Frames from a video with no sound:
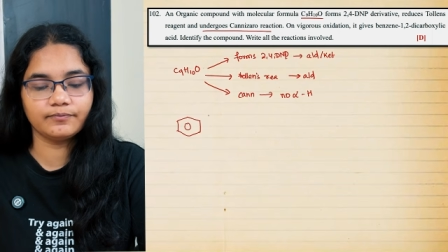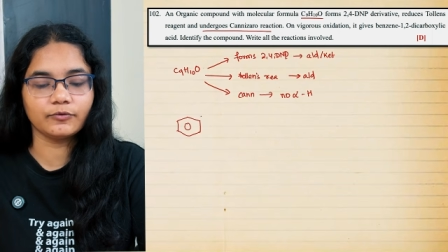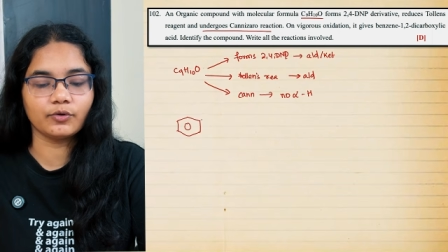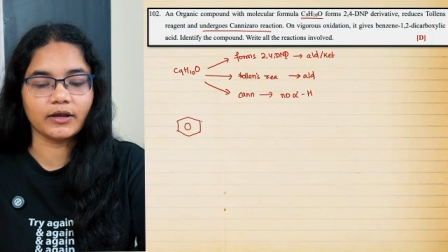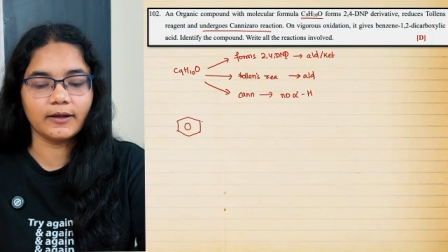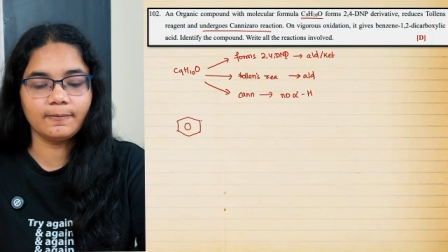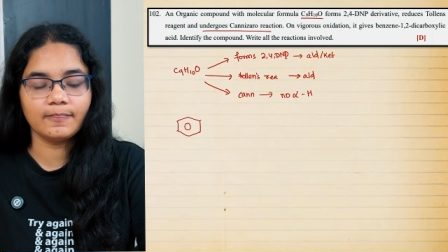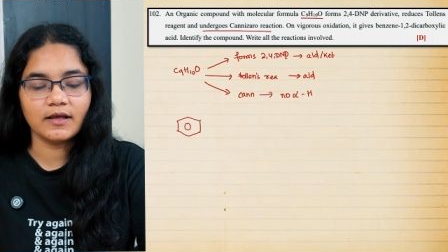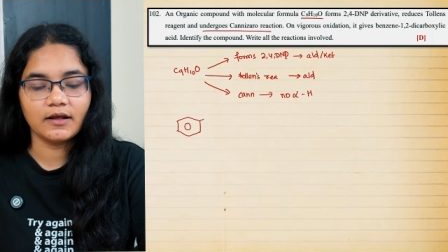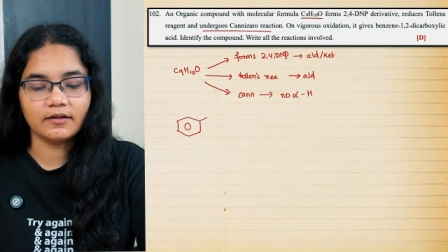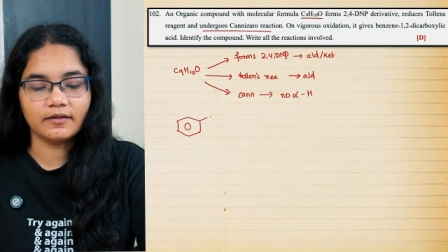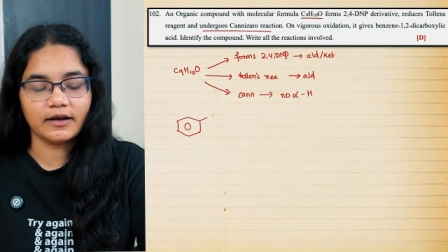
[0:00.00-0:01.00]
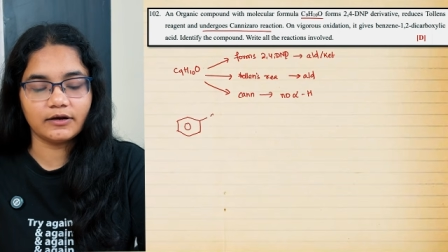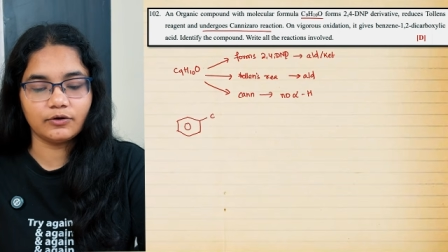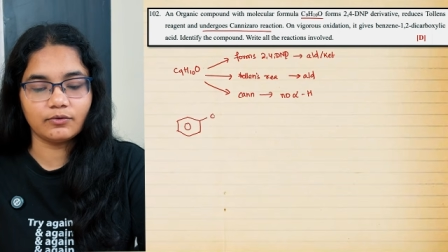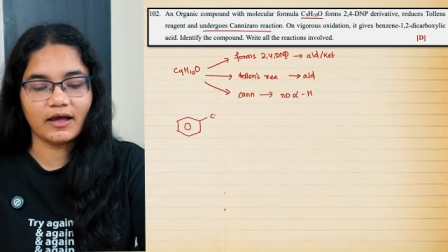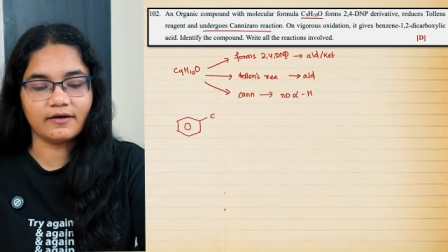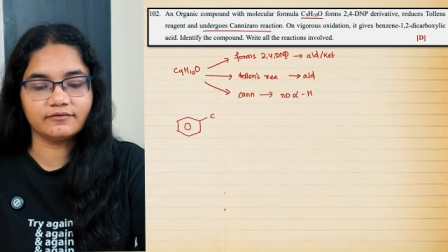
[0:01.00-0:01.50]
Okay, then
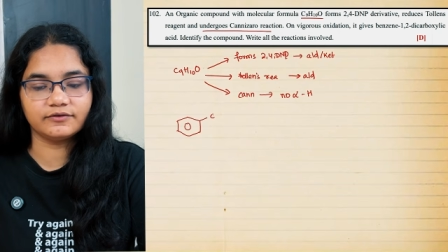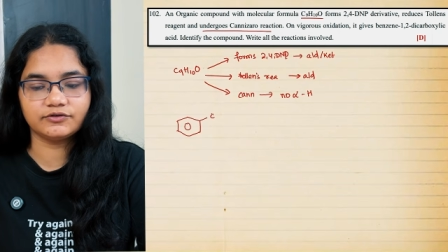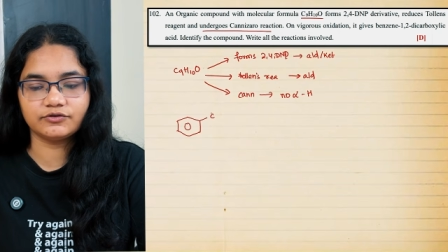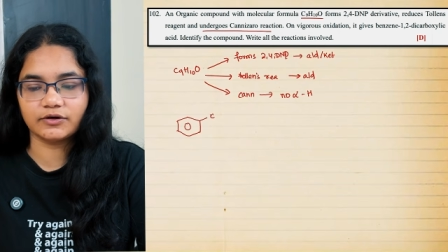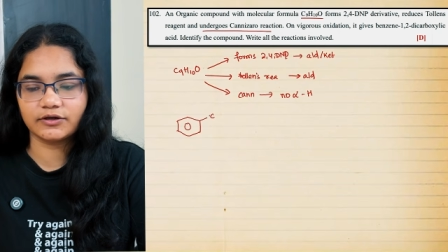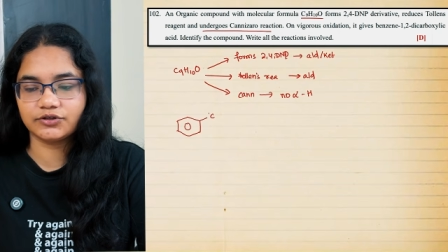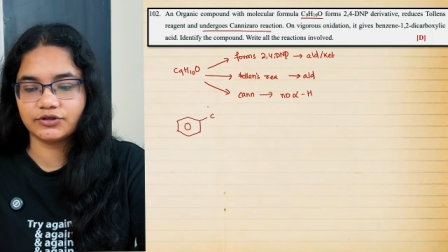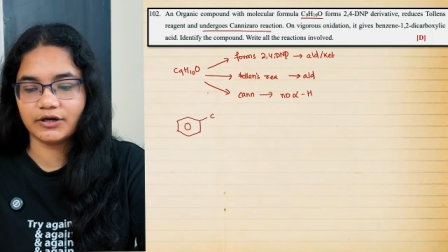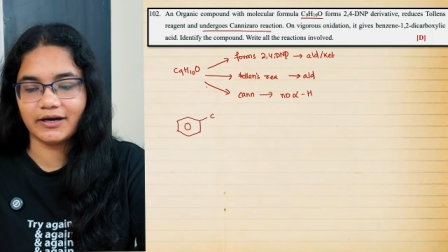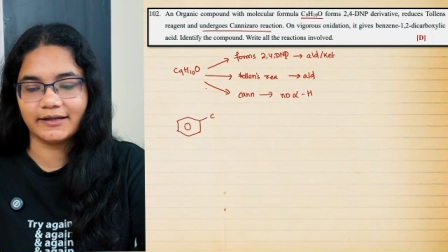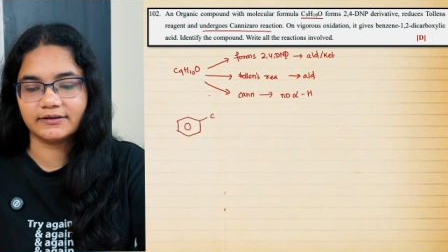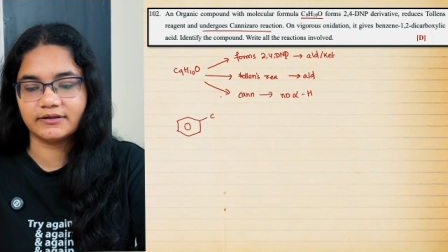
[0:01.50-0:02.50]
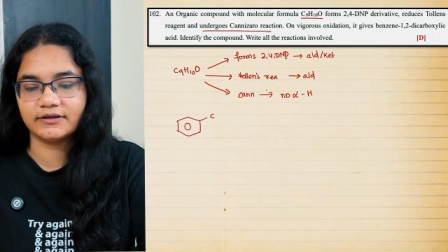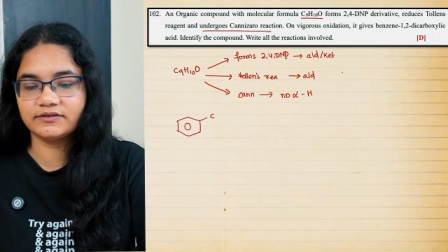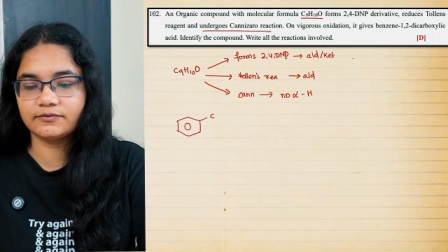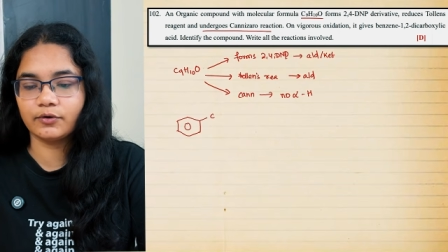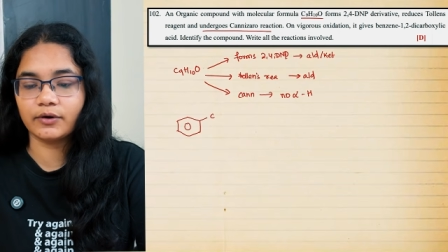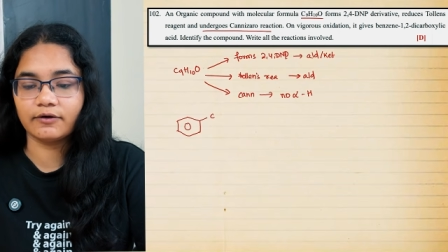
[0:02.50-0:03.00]
you have a structure like this.
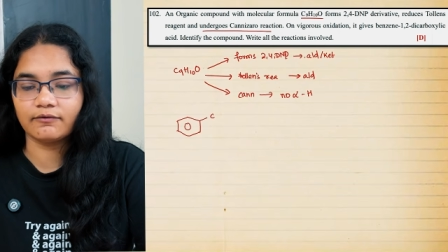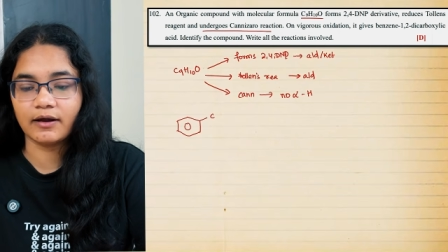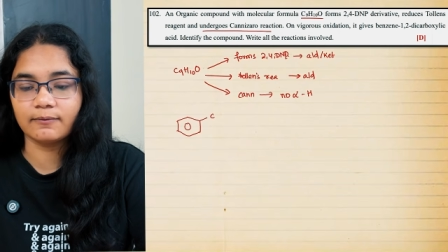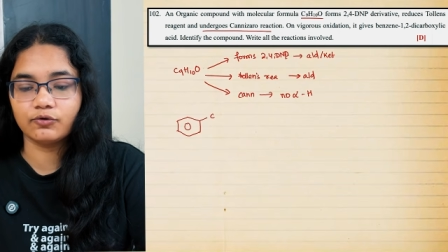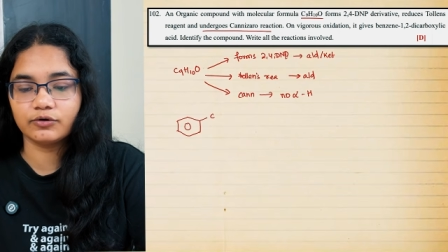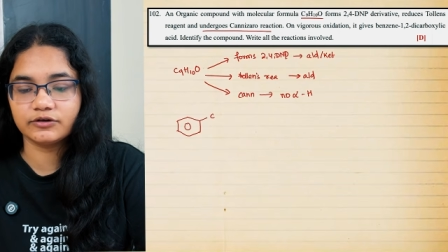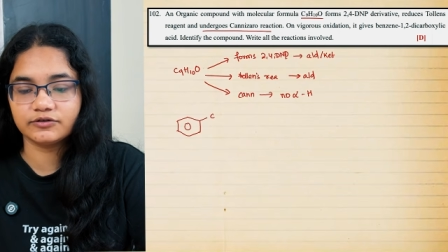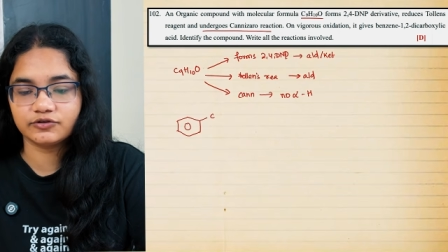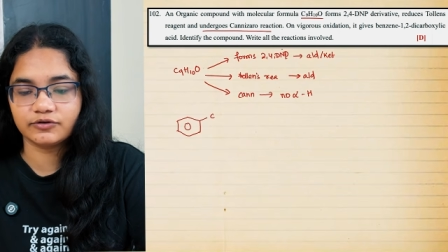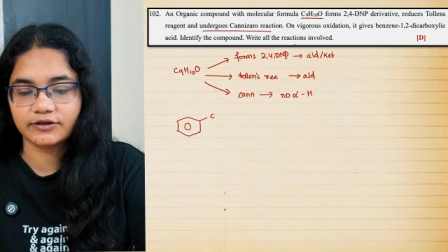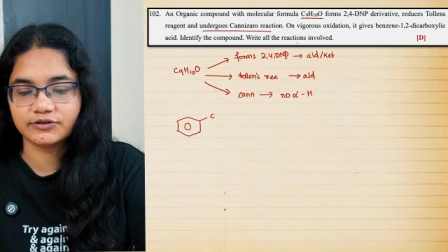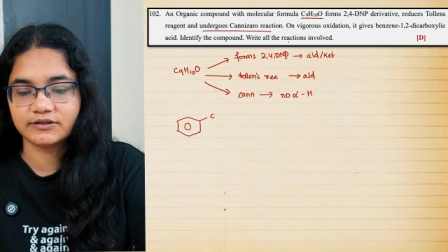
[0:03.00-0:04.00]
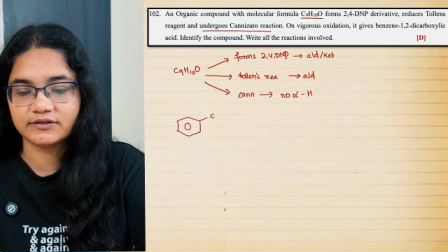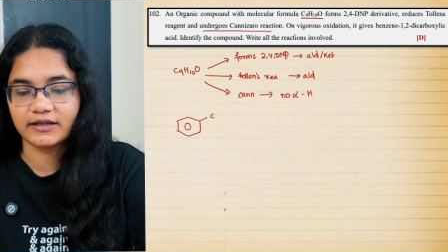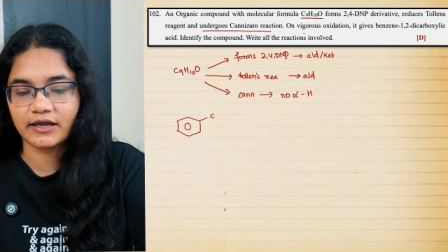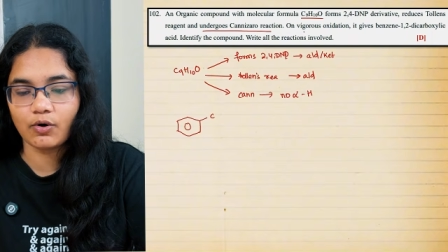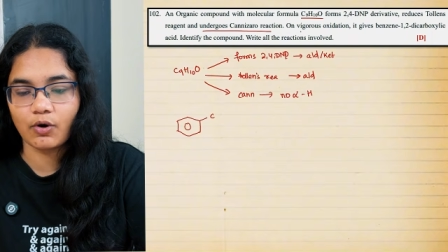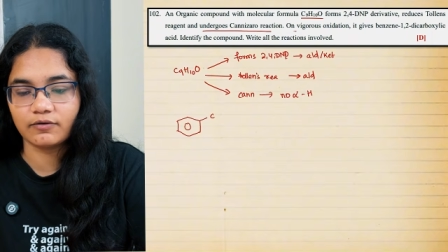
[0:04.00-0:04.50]
Okay, one more structure is
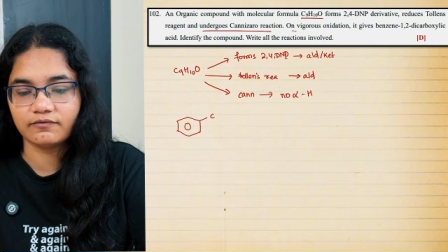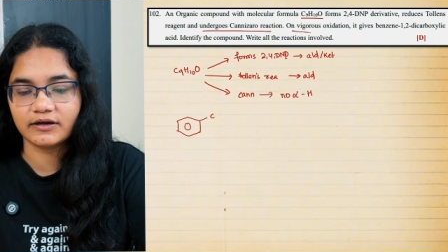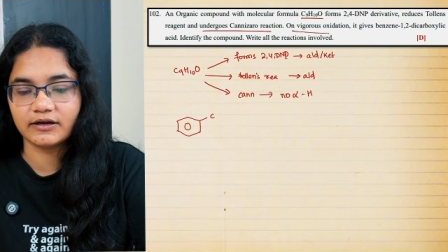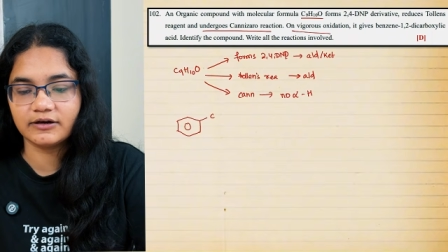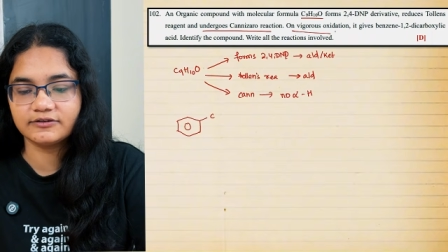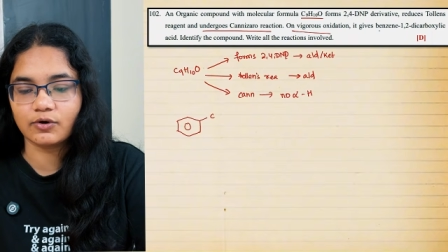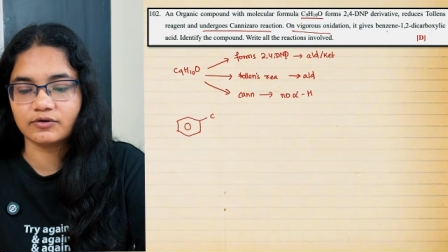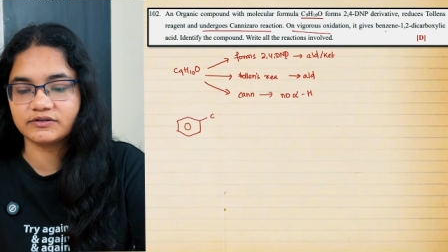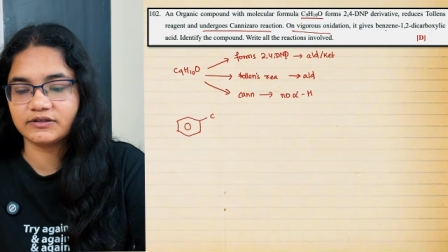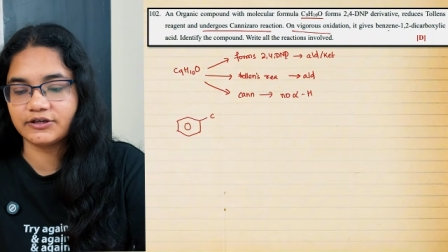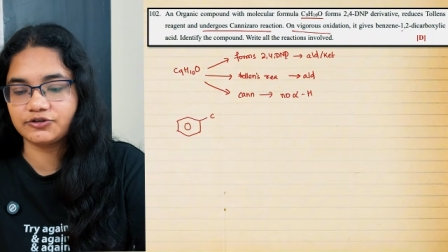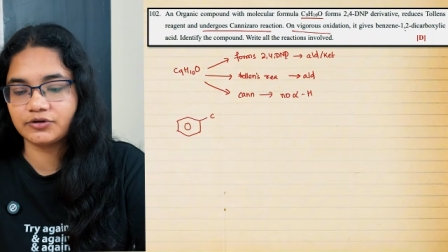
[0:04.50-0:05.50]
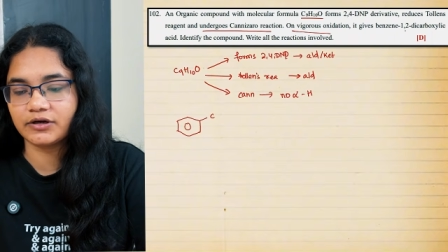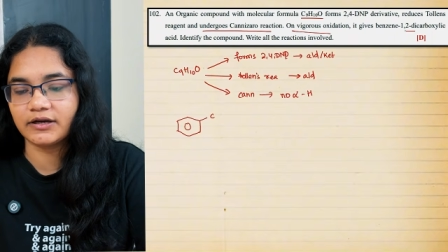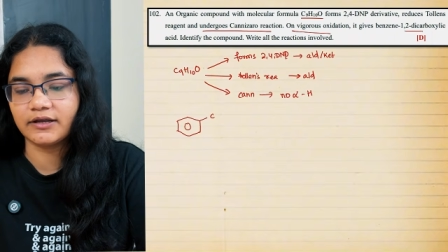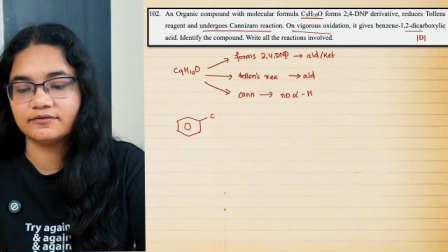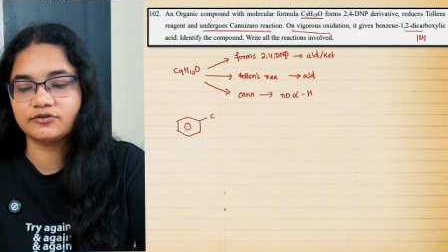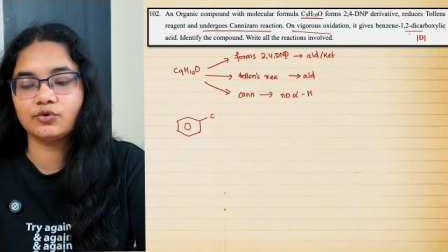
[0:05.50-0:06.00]
there. On vigorous oxidation, it
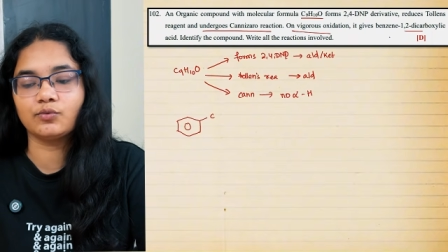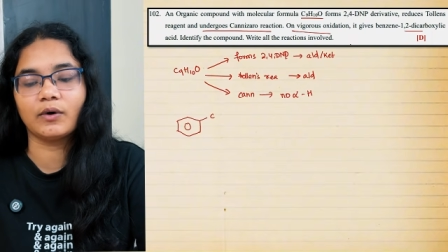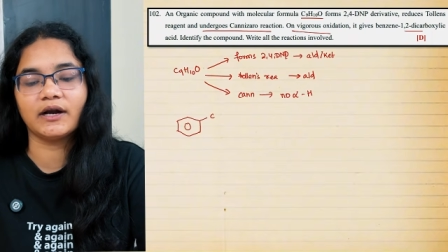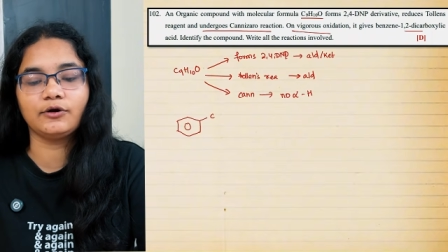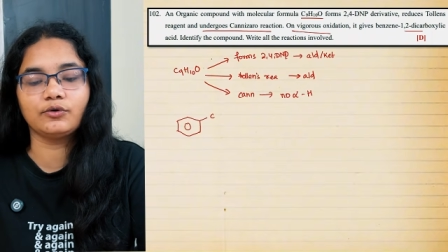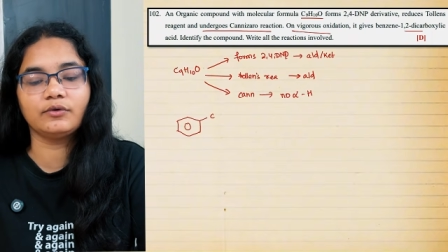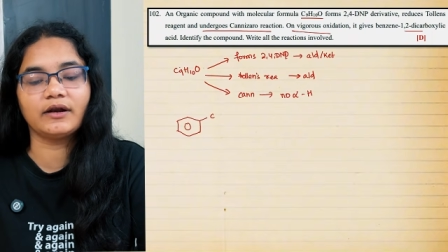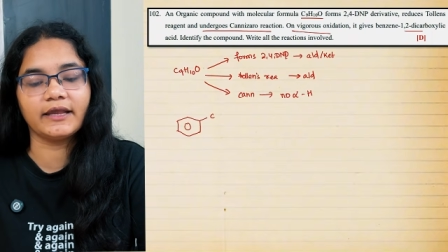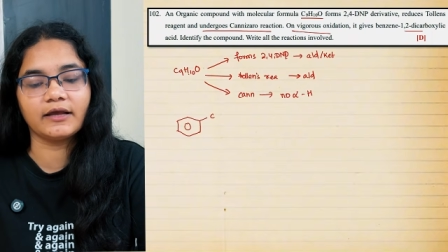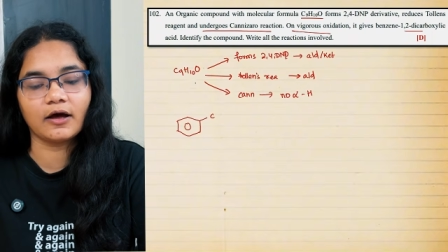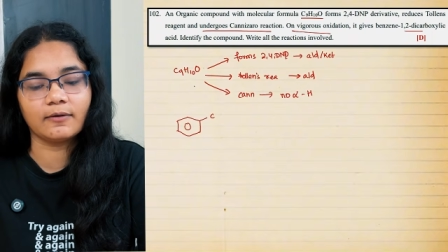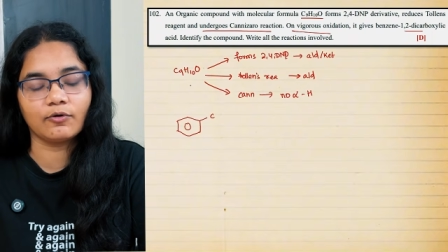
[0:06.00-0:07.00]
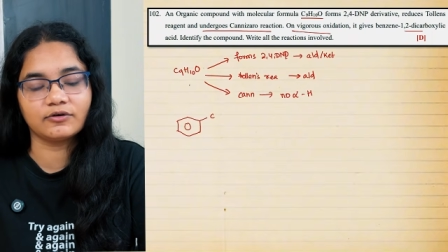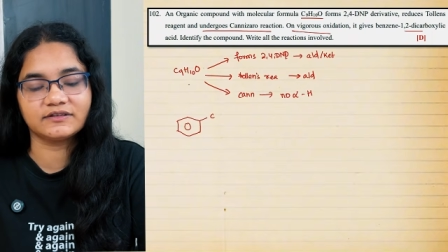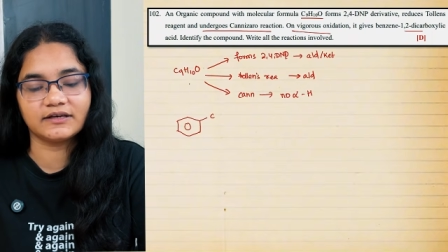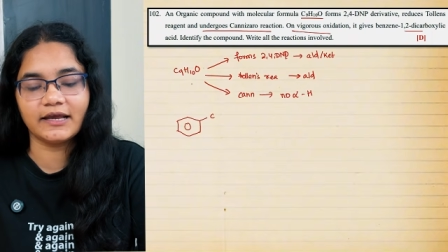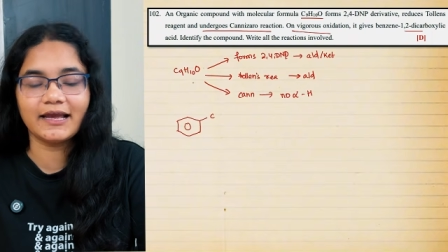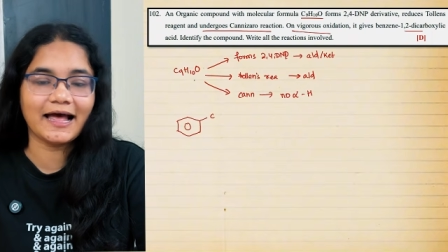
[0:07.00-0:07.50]
gives you
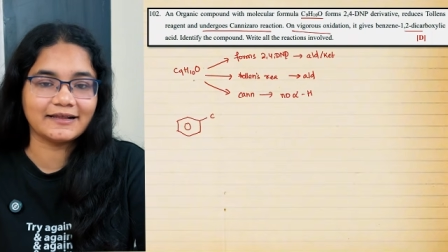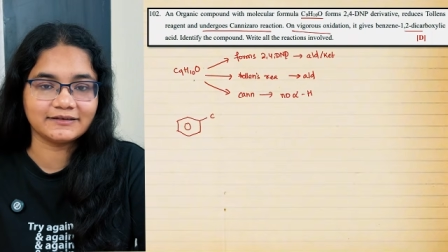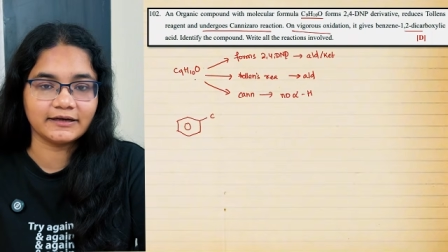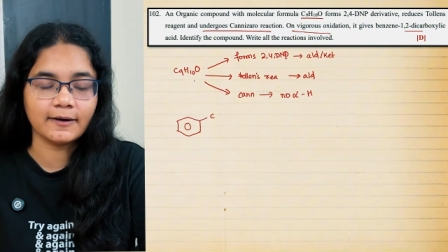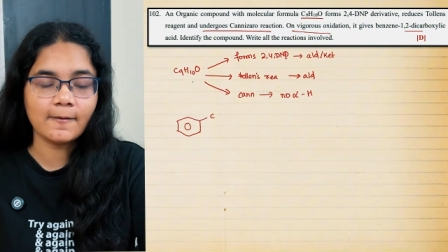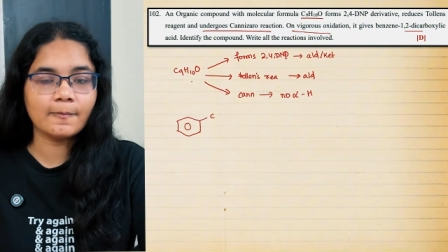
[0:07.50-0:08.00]
1,2-dicarboxylic acid.